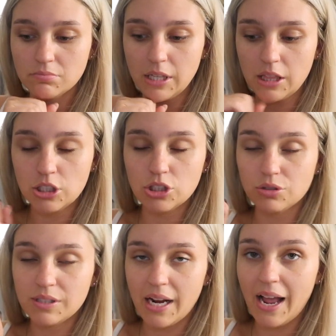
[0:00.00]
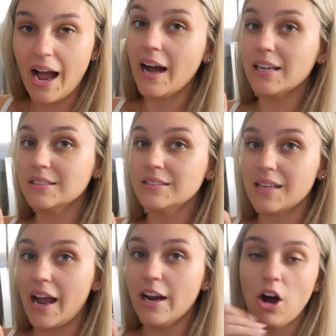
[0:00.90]
like the juice that I had
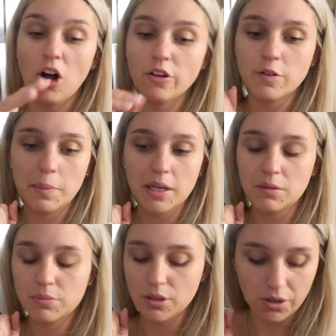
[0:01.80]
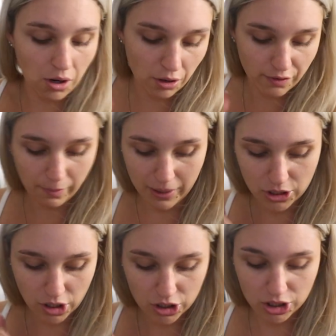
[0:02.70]
inside, all over my computer, all over my
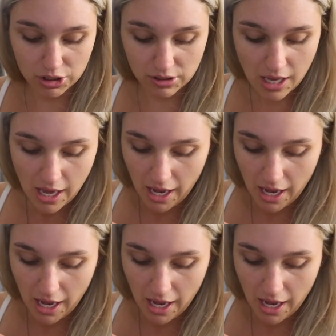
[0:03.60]
chargers.